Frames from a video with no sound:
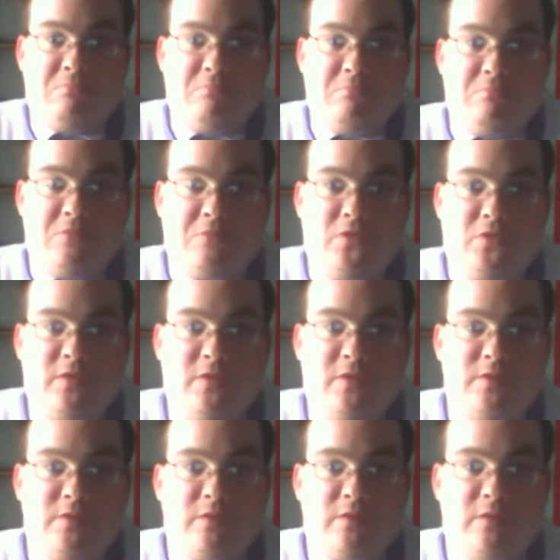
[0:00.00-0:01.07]
Who knows?
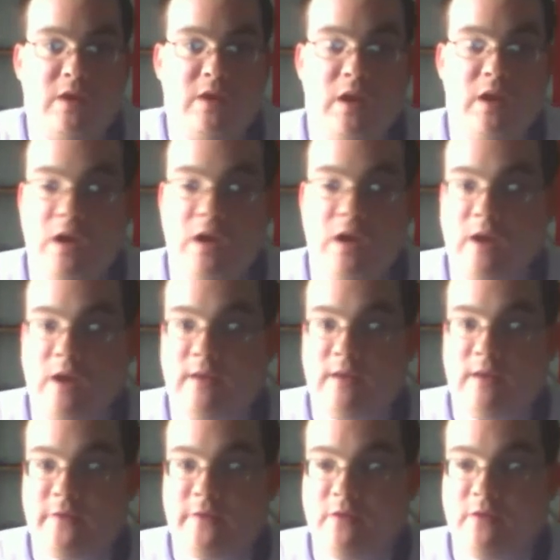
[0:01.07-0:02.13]
Thanks for
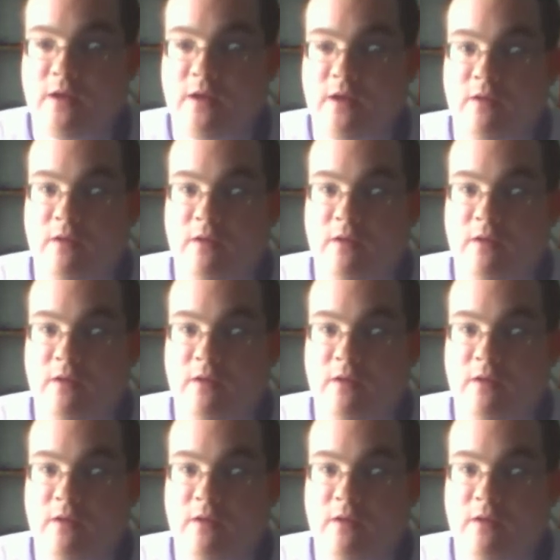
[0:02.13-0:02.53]
tuning in.